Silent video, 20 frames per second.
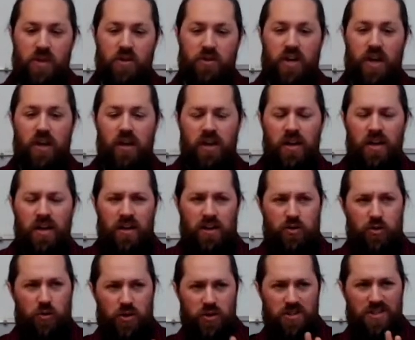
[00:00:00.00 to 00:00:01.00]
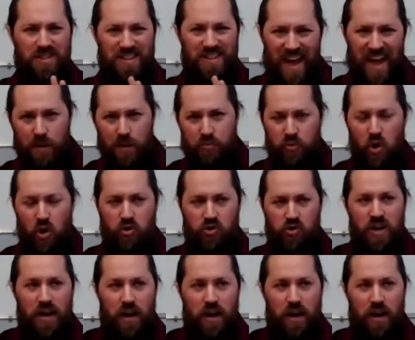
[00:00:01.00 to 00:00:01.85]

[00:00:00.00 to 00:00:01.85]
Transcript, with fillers: Okay, and so there's that approach.